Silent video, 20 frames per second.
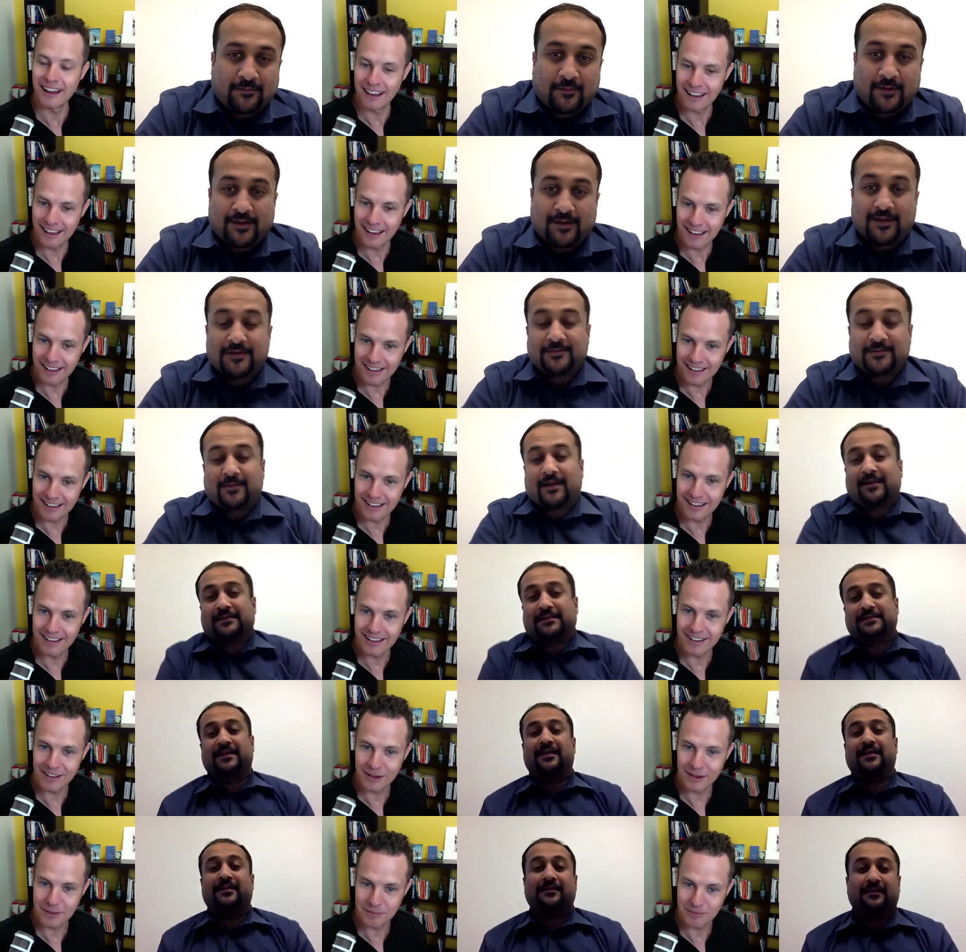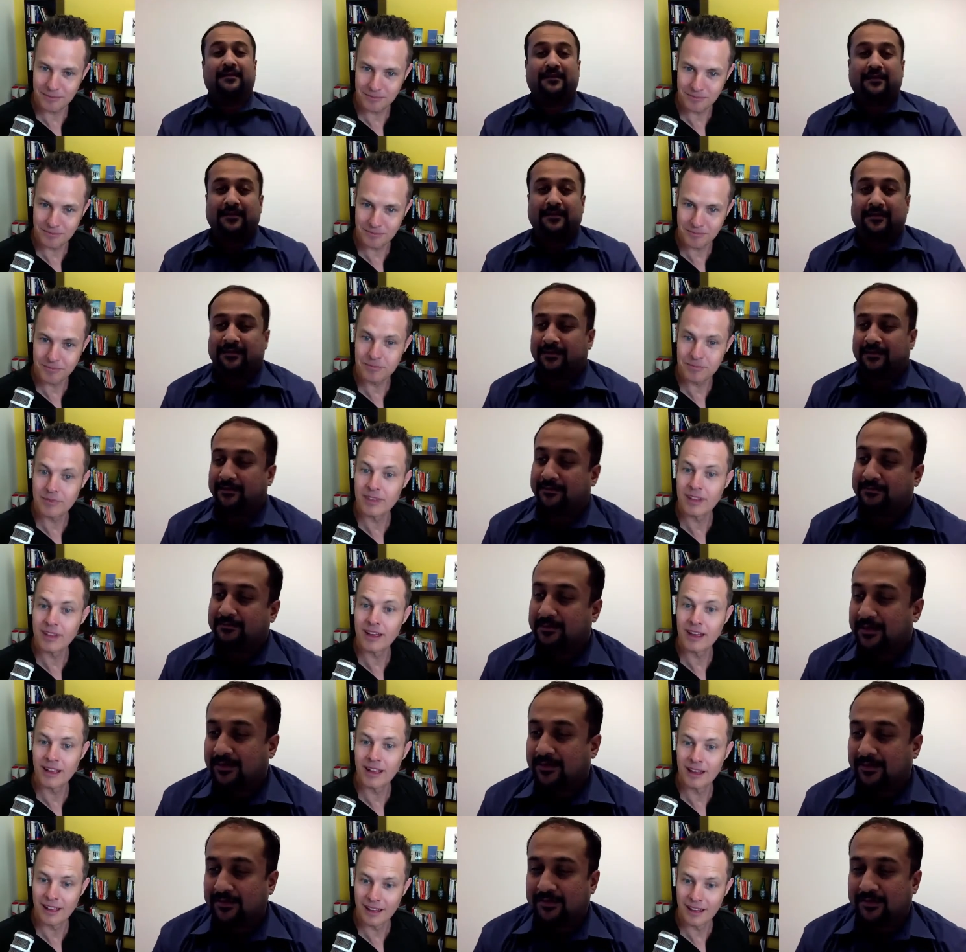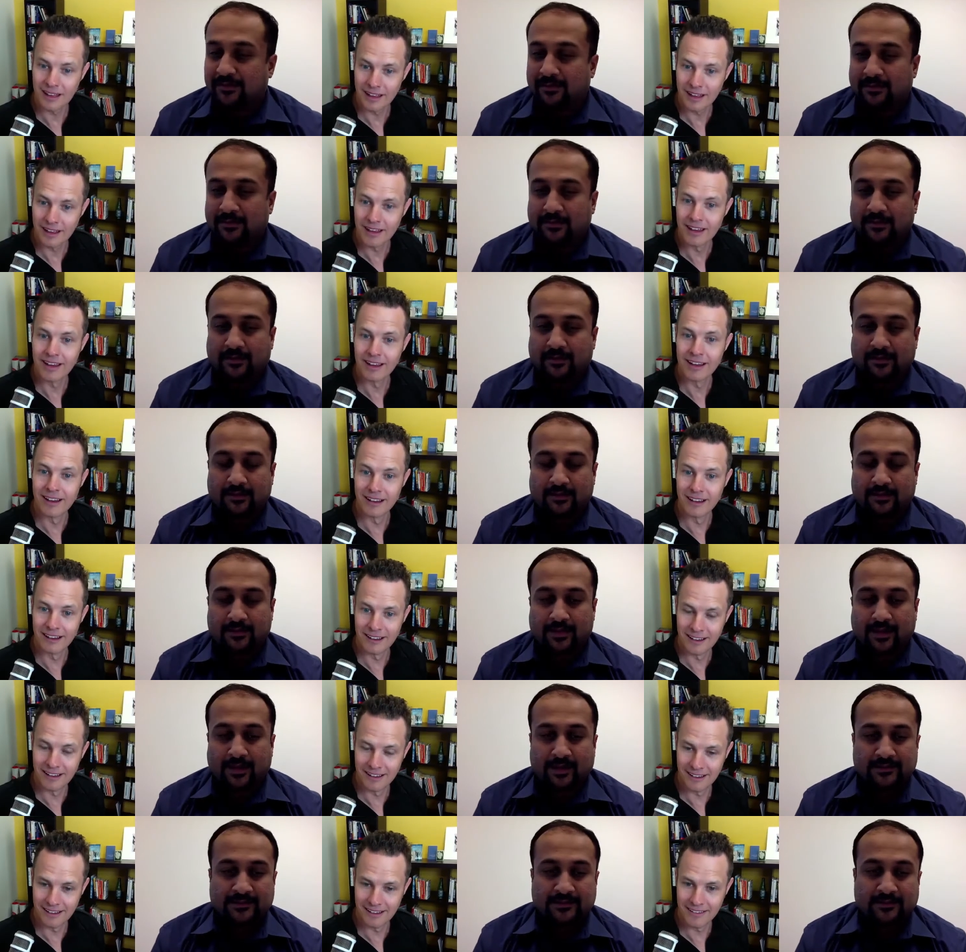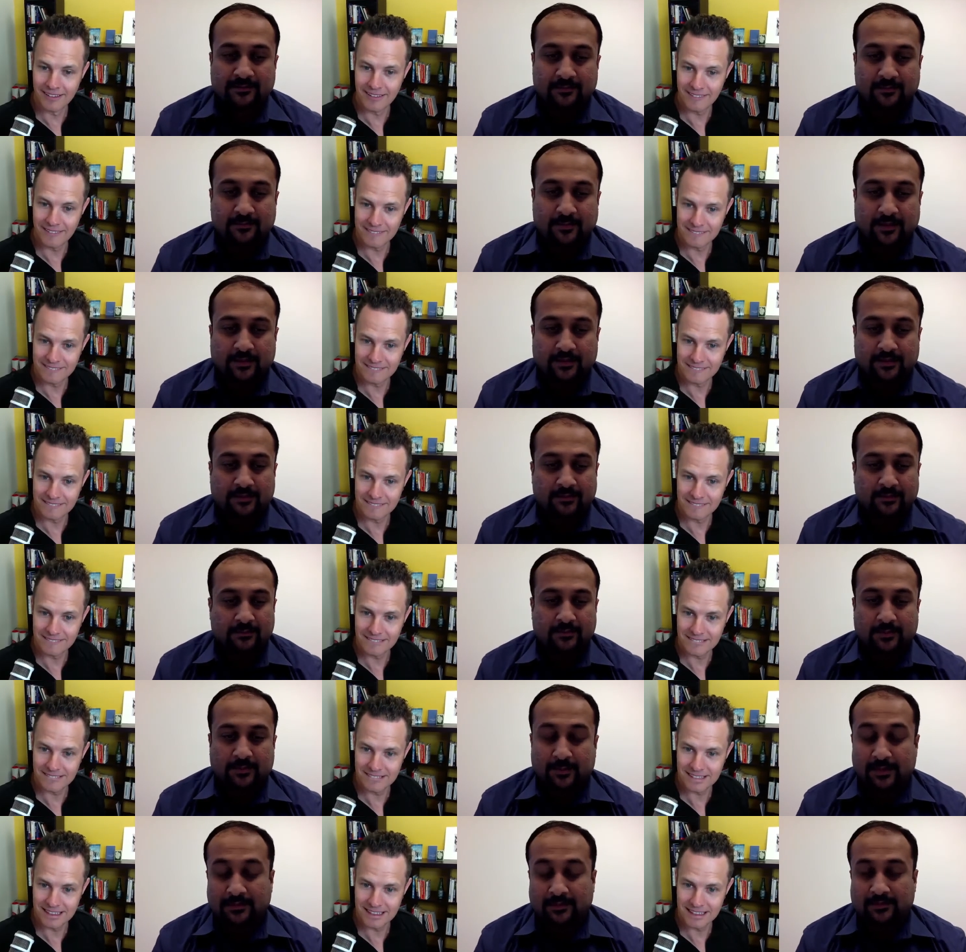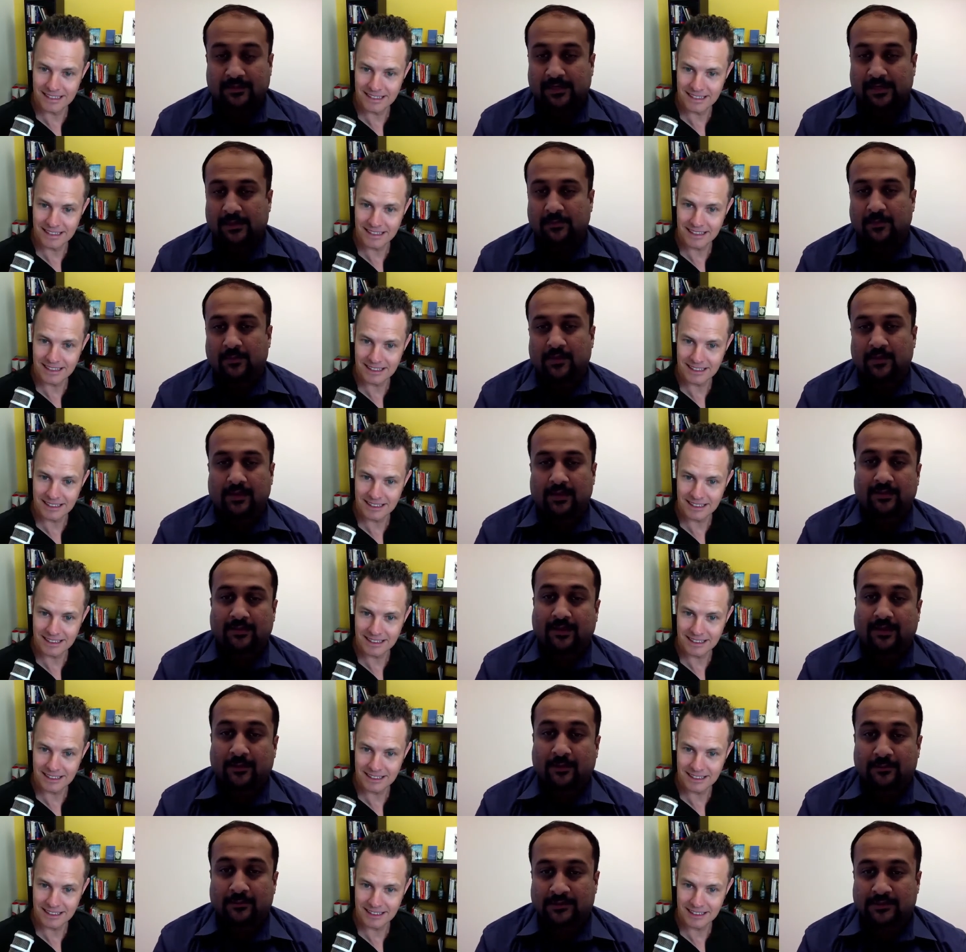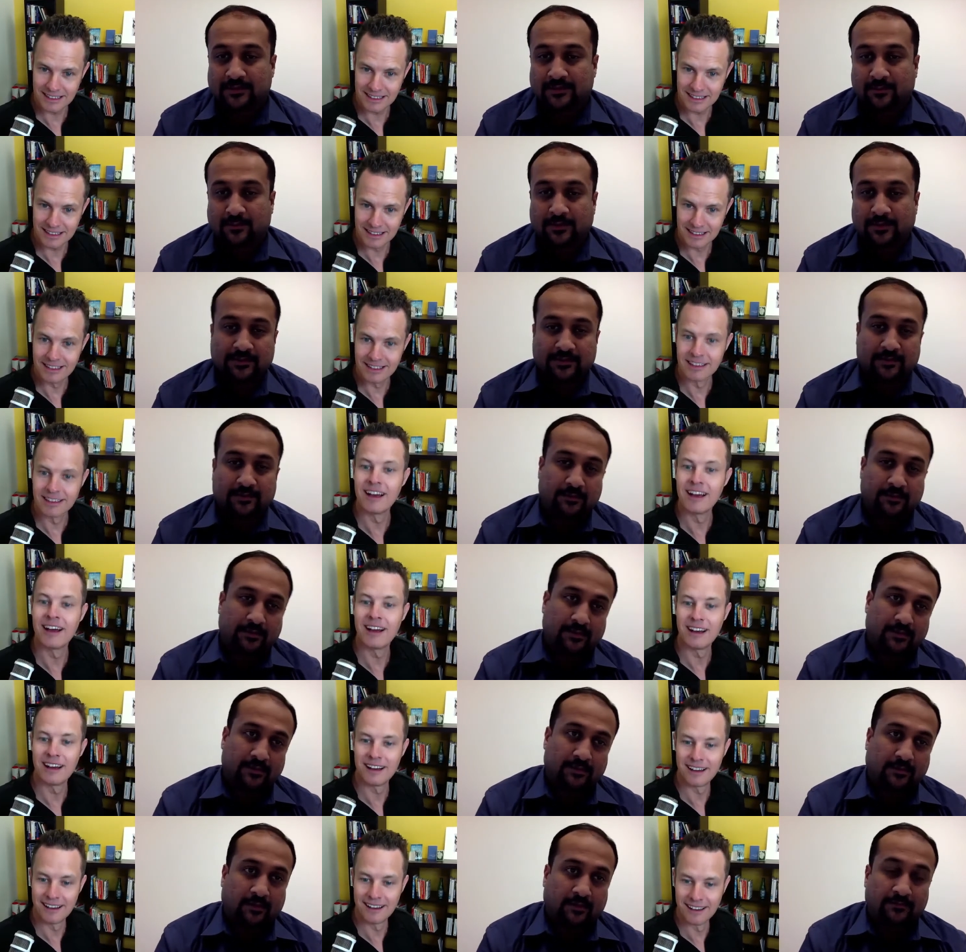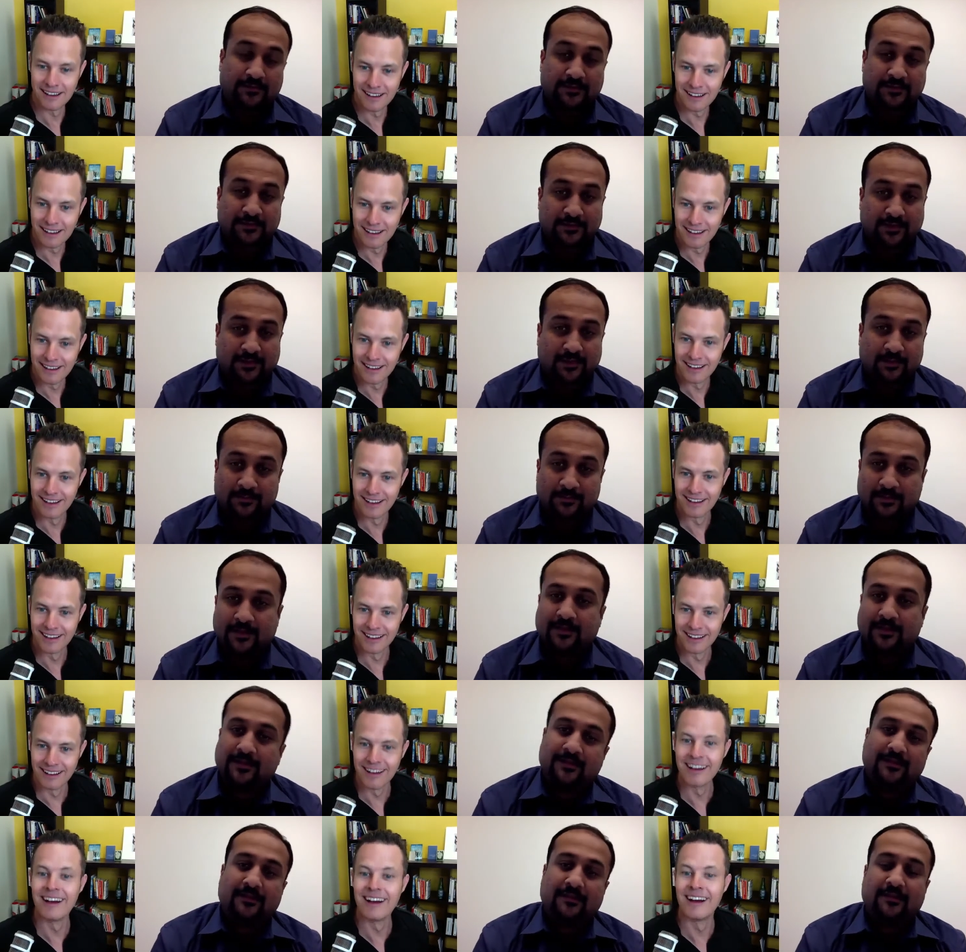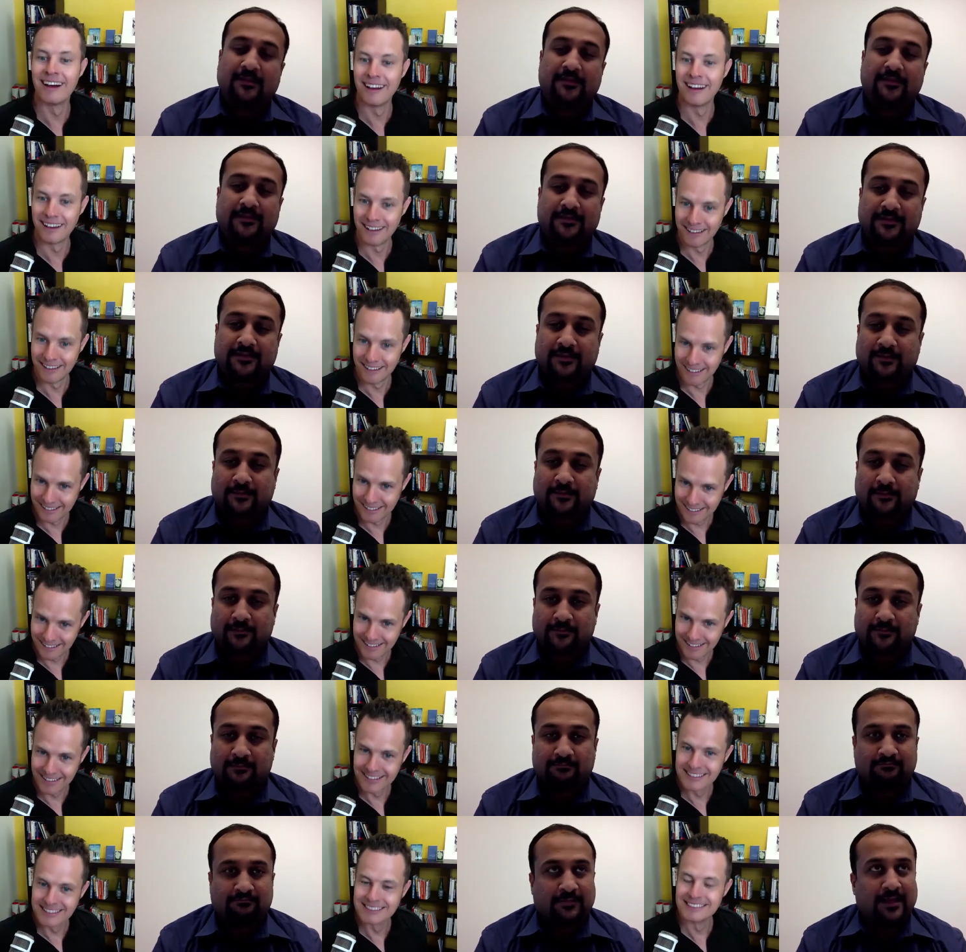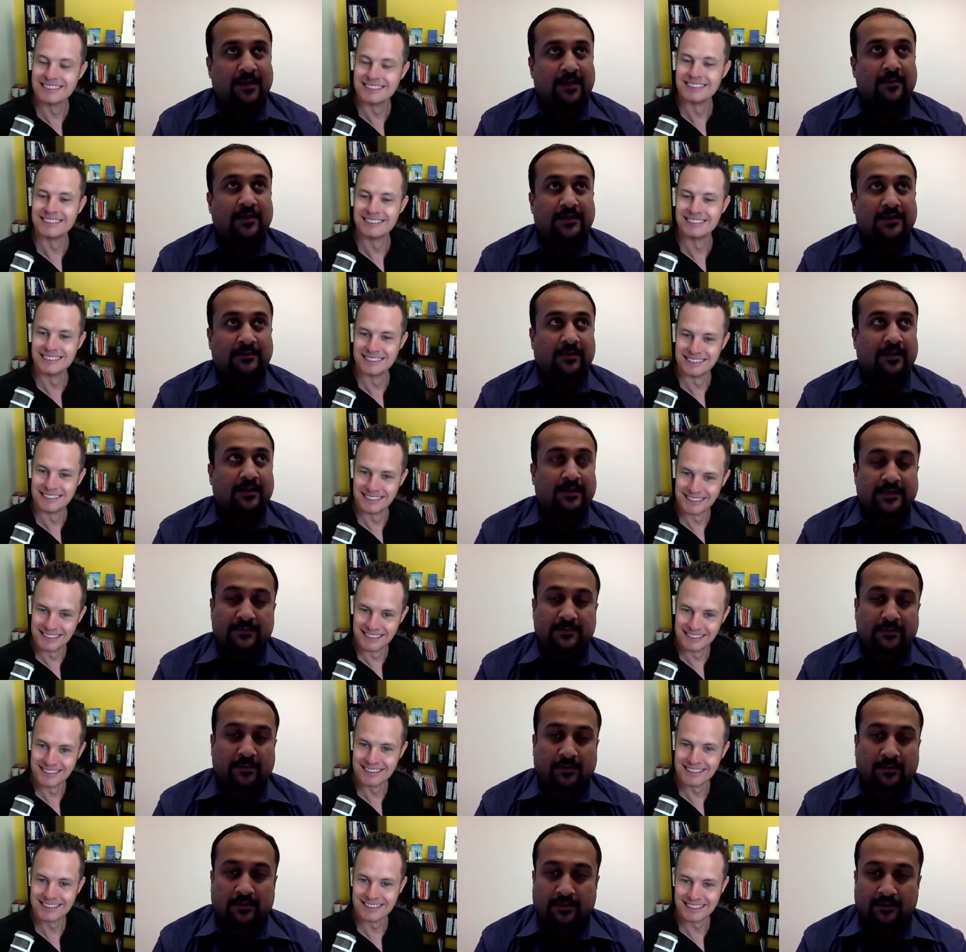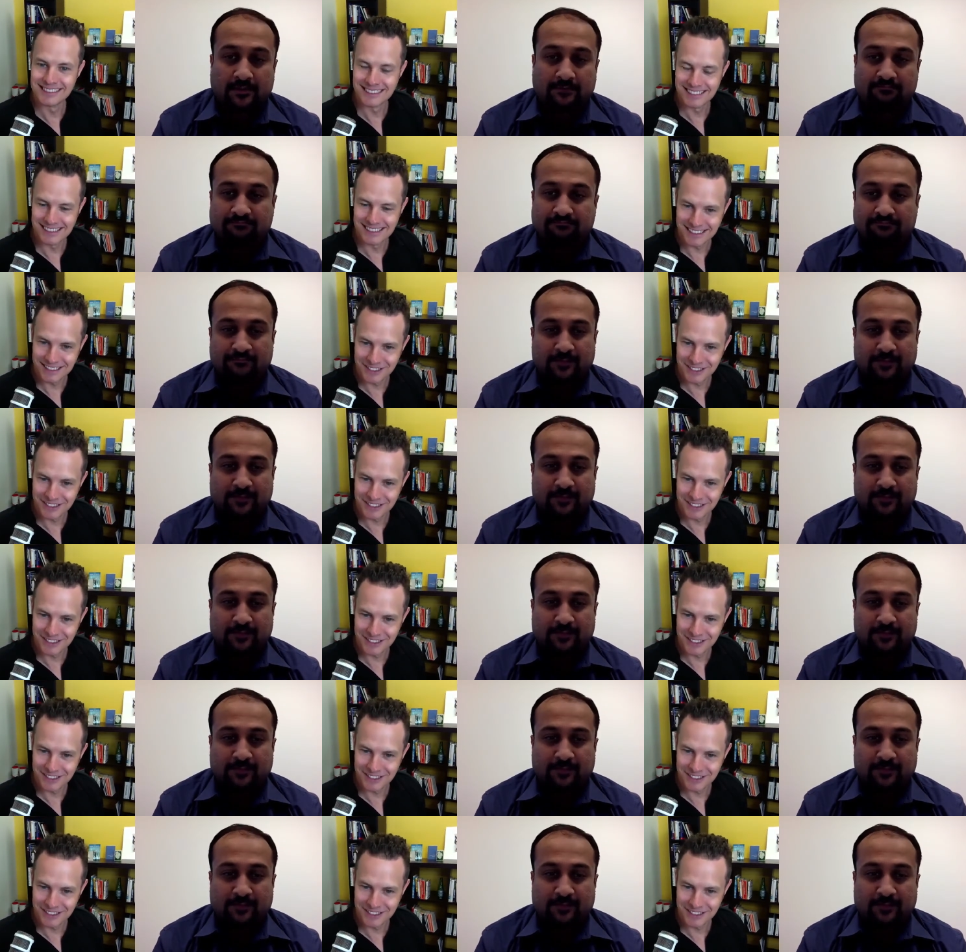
Speaker 1: fought against Pakistan, and uh, uh, he had some uh, military equipment at the house, and we used to go to the officers' club. So him and his buddies were all